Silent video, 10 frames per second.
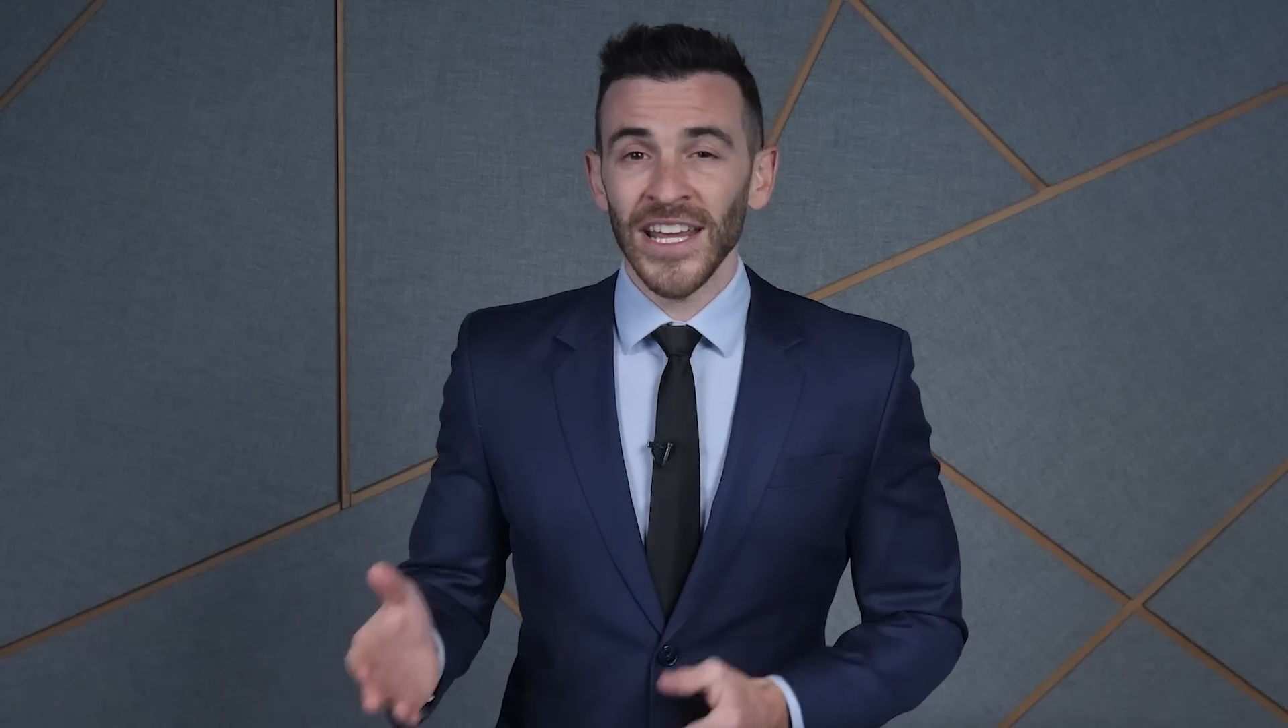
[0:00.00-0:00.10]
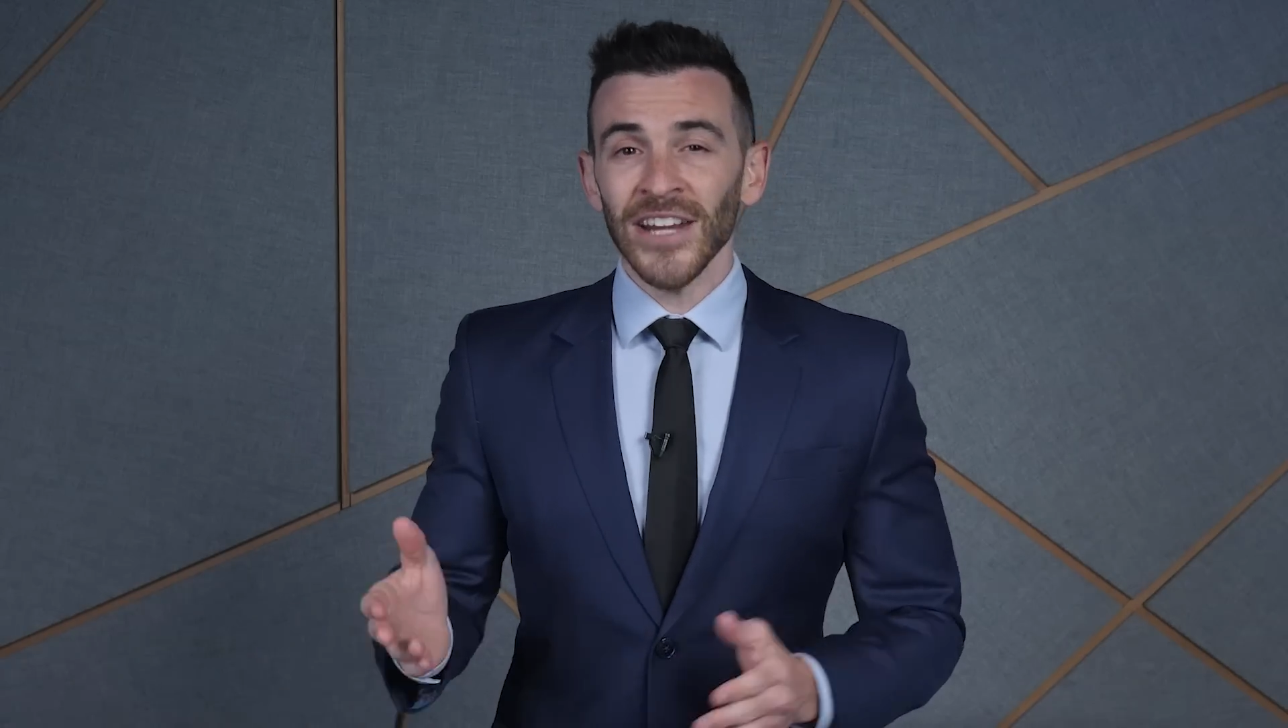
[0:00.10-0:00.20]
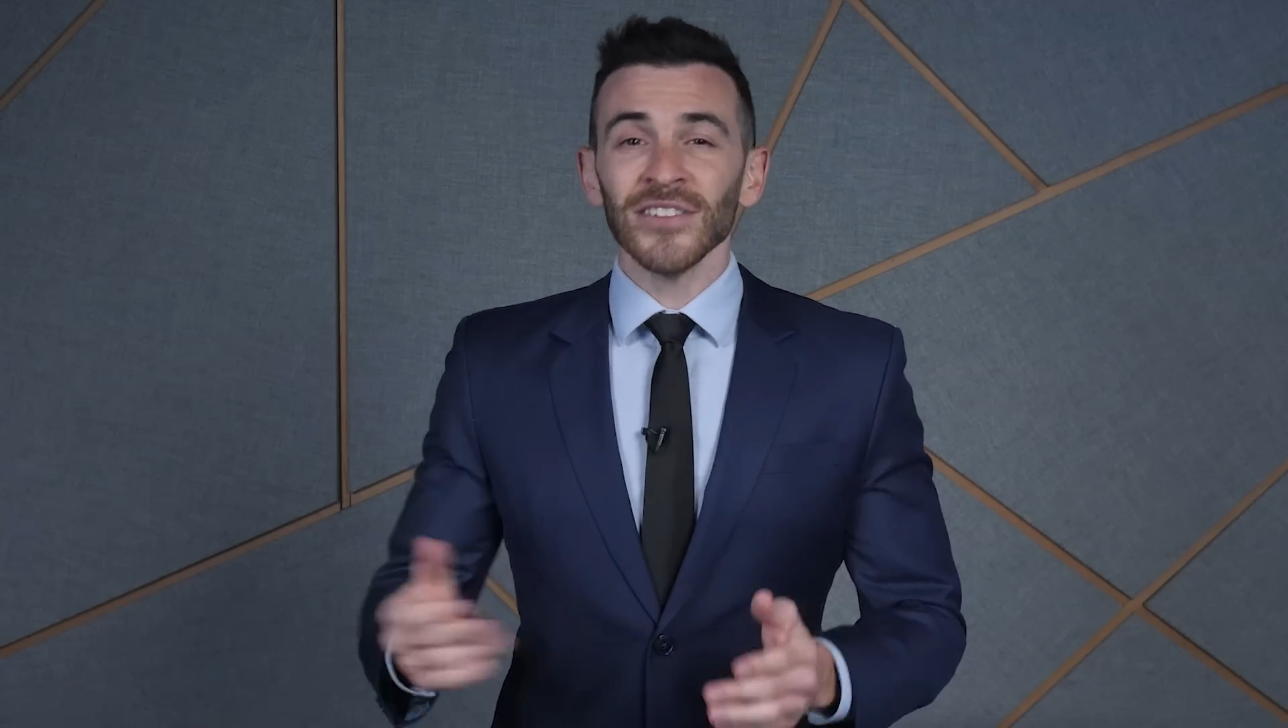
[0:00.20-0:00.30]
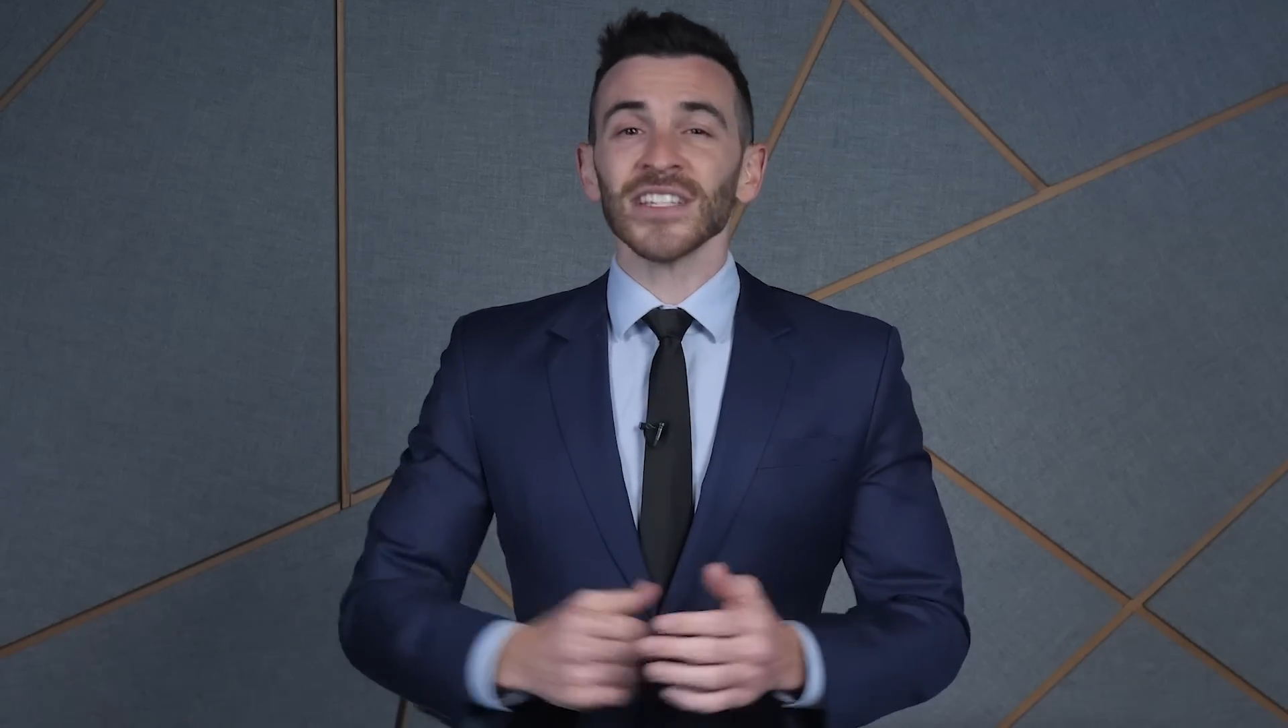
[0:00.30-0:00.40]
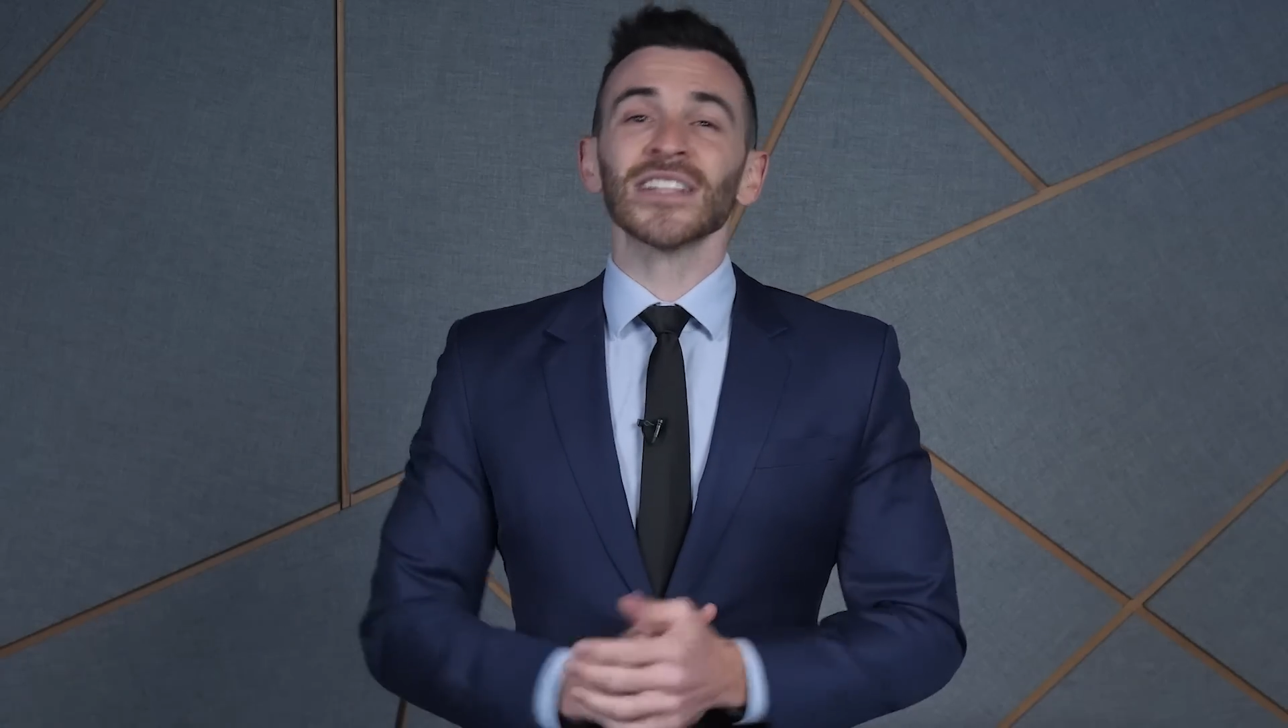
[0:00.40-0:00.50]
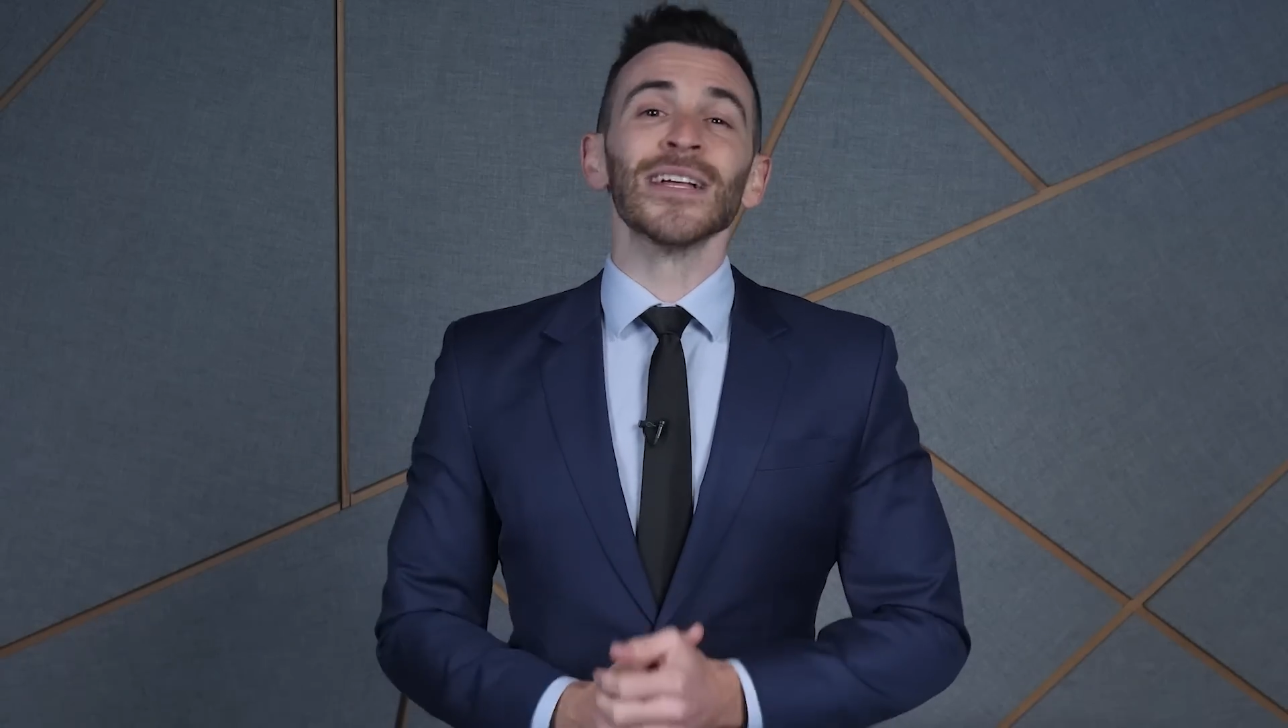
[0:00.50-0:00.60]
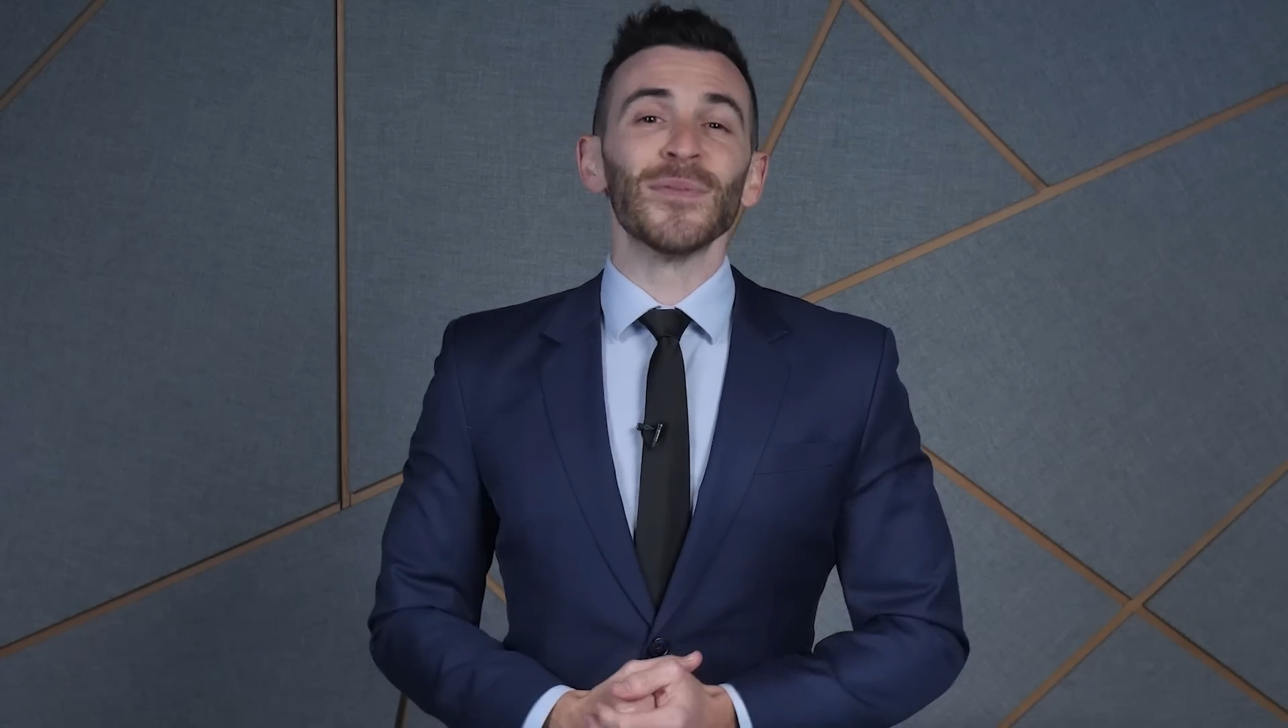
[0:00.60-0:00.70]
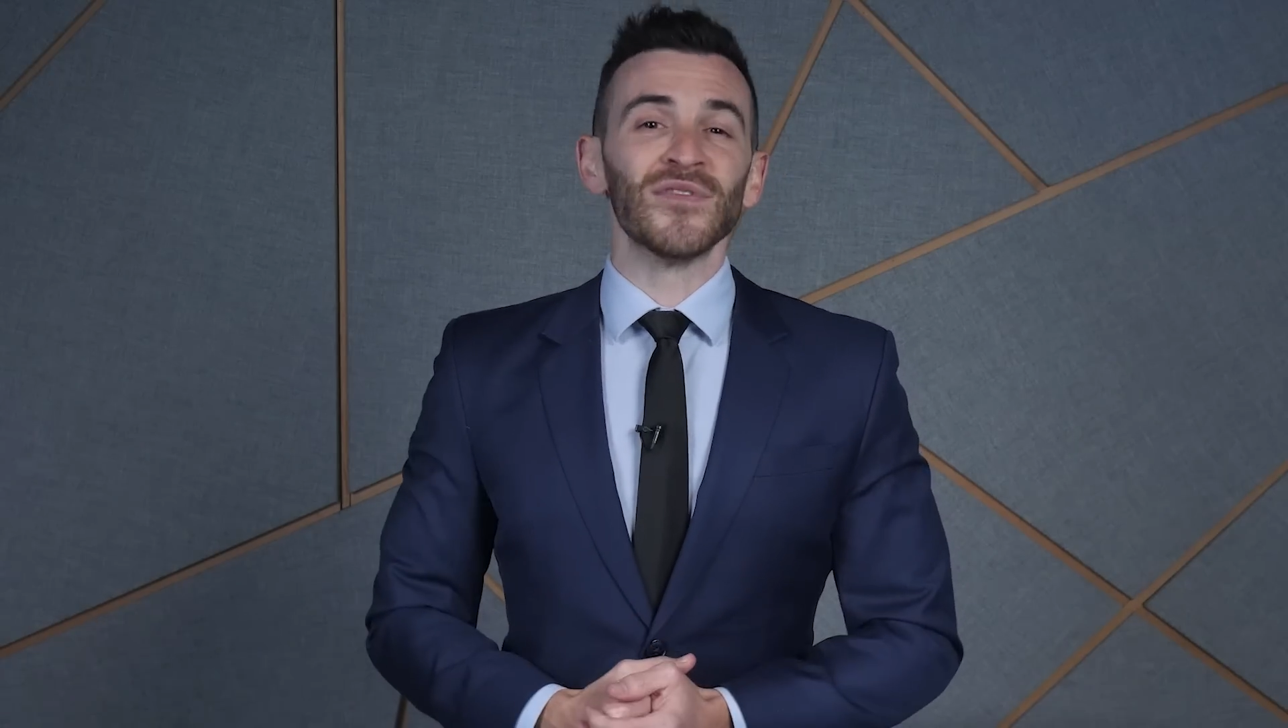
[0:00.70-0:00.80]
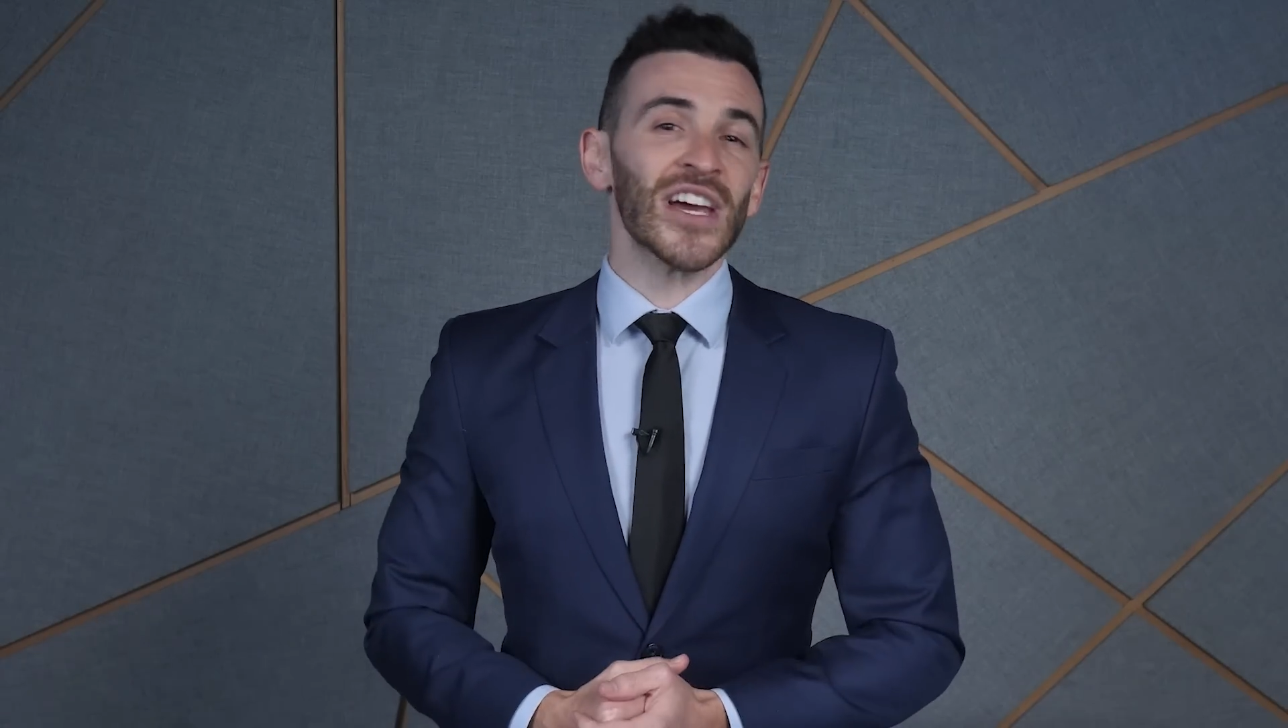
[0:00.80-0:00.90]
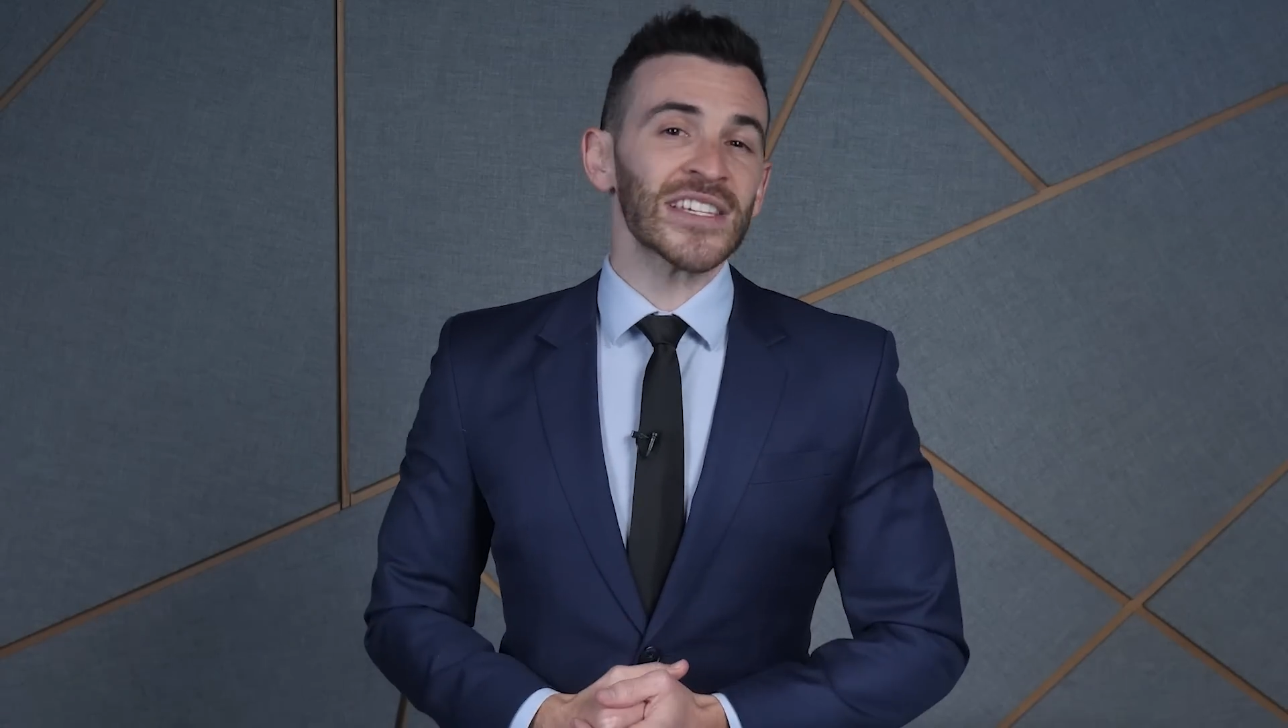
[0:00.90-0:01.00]
here's a
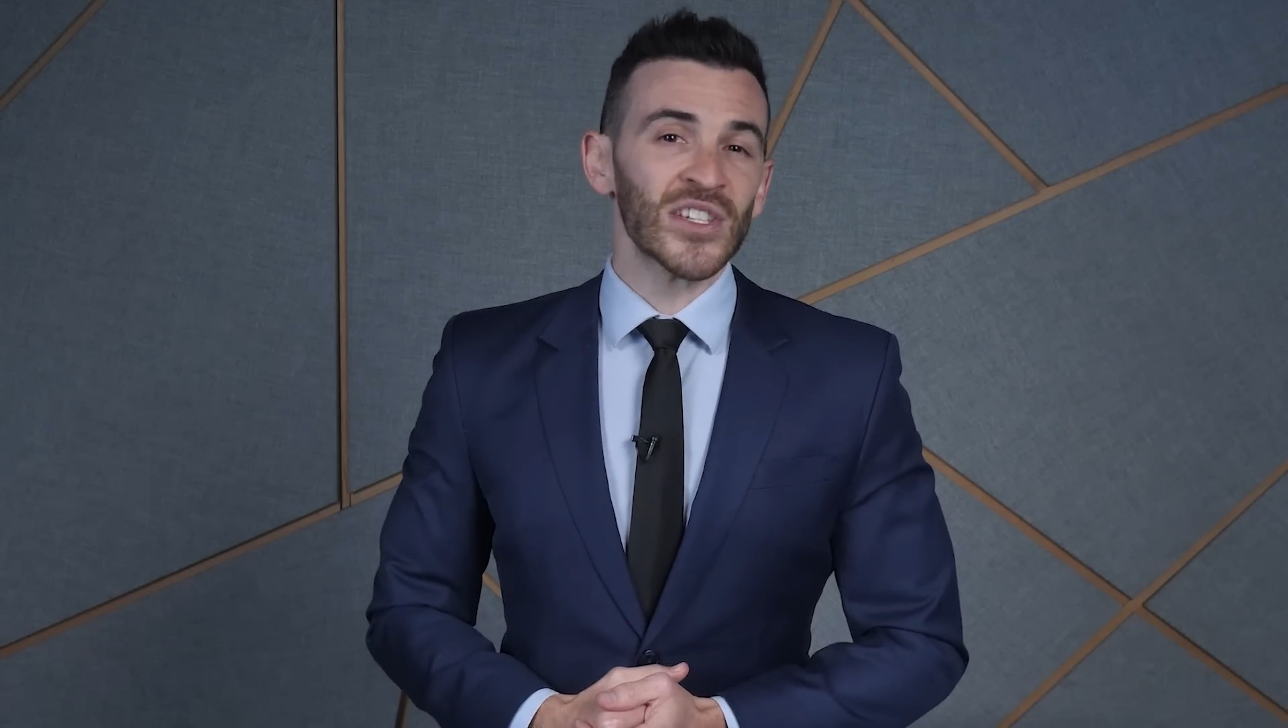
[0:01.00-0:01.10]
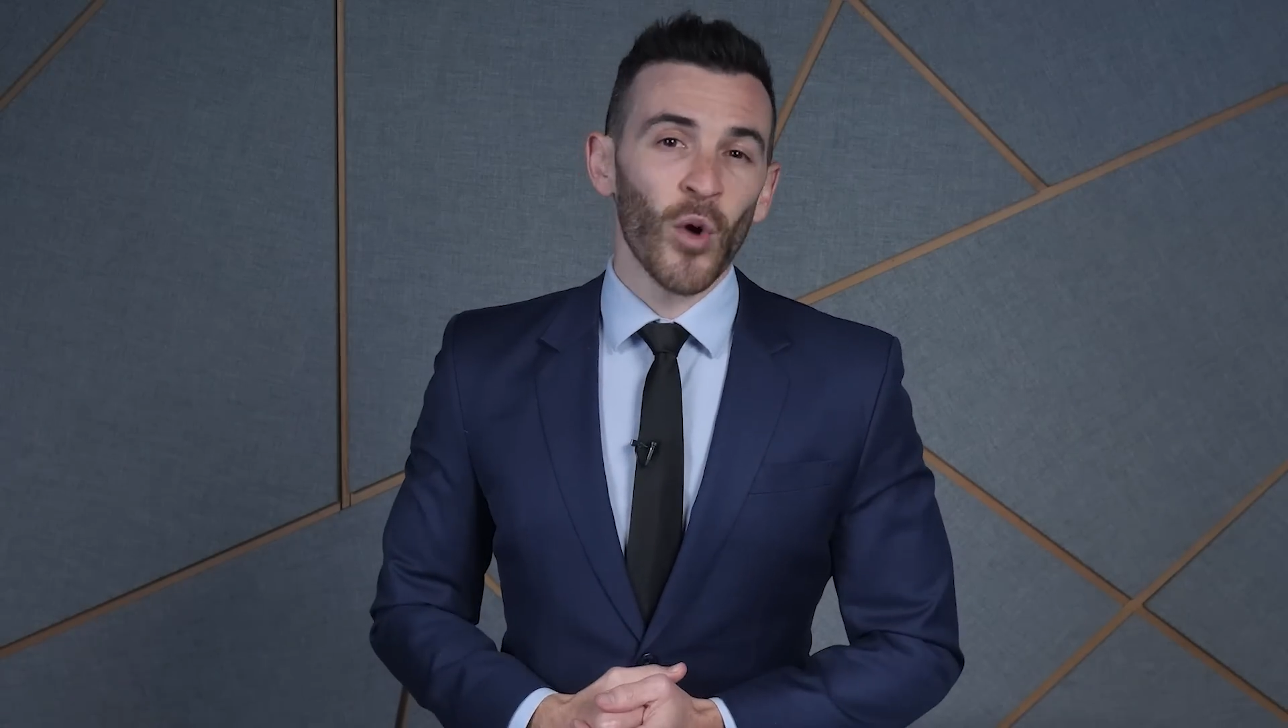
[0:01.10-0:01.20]
clip of Jesse